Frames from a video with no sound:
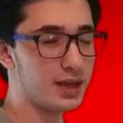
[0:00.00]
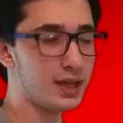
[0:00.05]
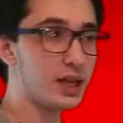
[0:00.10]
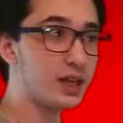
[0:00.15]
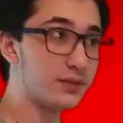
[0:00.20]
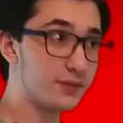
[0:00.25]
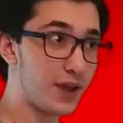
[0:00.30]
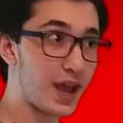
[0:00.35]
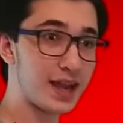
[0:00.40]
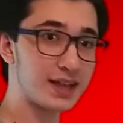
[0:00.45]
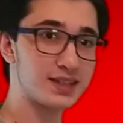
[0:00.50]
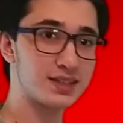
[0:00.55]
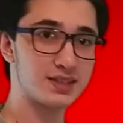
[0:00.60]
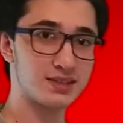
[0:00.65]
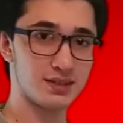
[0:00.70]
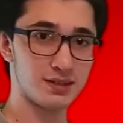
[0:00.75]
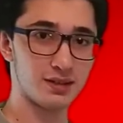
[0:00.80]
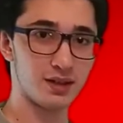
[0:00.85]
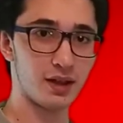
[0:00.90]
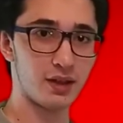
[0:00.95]
In fact,
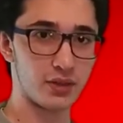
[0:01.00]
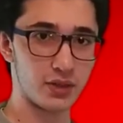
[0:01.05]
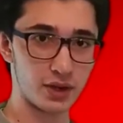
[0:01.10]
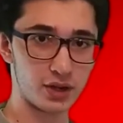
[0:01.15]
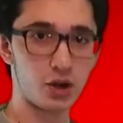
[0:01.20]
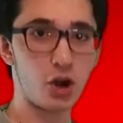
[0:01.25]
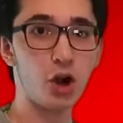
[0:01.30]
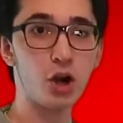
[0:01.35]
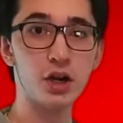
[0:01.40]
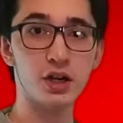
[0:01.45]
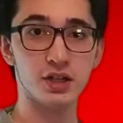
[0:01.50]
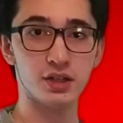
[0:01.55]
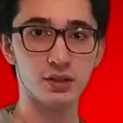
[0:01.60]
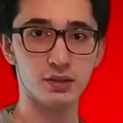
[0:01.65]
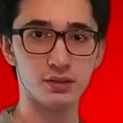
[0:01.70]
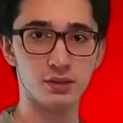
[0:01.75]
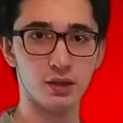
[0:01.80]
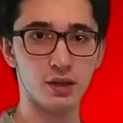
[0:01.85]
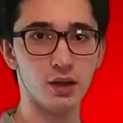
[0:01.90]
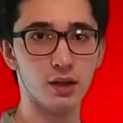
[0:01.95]
there
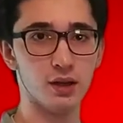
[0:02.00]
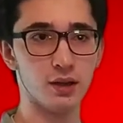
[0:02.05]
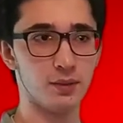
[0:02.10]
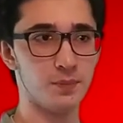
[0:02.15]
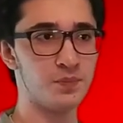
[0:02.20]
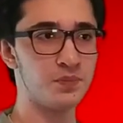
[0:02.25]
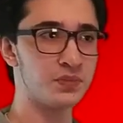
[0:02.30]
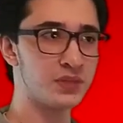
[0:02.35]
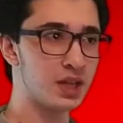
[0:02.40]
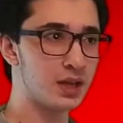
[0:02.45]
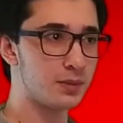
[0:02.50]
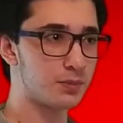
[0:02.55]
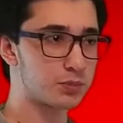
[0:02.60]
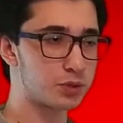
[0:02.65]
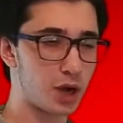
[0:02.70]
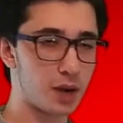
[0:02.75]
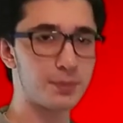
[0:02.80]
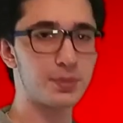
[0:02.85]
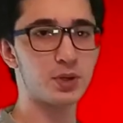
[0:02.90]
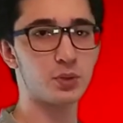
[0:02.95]
are
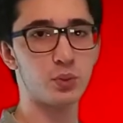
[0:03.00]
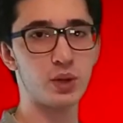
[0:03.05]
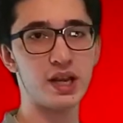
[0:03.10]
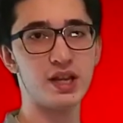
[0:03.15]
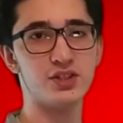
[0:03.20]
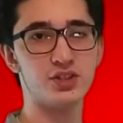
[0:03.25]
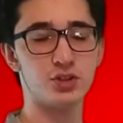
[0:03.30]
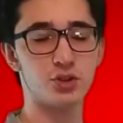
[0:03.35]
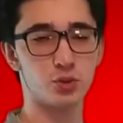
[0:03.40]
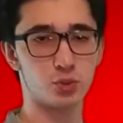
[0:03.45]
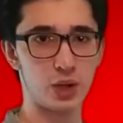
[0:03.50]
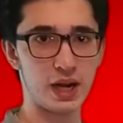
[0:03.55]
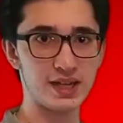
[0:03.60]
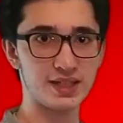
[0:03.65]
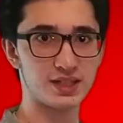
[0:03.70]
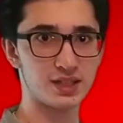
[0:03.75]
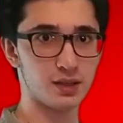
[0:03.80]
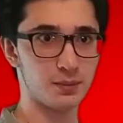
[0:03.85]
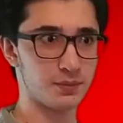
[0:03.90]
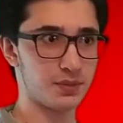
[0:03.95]
proper ways to write
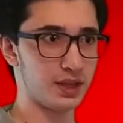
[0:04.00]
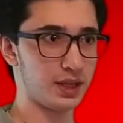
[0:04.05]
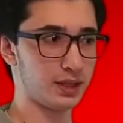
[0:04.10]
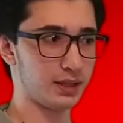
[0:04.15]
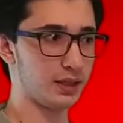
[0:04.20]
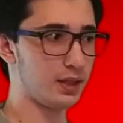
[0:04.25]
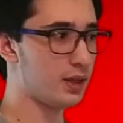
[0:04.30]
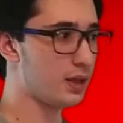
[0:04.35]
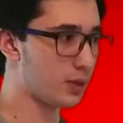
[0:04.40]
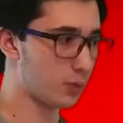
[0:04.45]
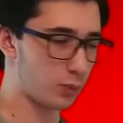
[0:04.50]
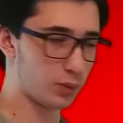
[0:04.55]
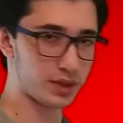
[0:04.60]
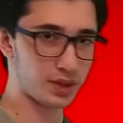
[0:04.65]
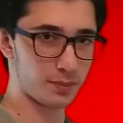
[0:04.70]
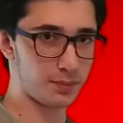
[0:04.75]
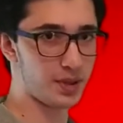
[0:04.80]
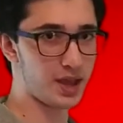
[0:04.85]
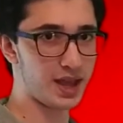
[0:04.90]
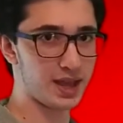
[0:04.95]
something with
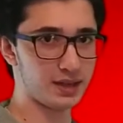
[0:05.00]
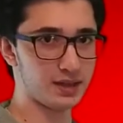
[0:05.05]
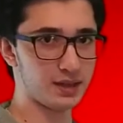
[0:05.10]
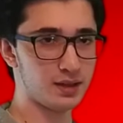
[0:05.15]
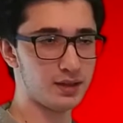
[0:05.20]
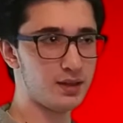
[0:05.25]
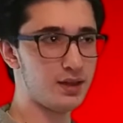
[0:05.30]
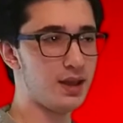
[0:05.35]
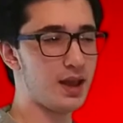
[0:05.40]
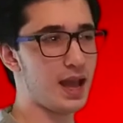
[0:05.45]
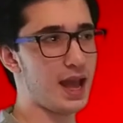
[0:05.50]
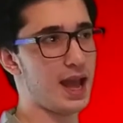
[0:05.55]
a pen,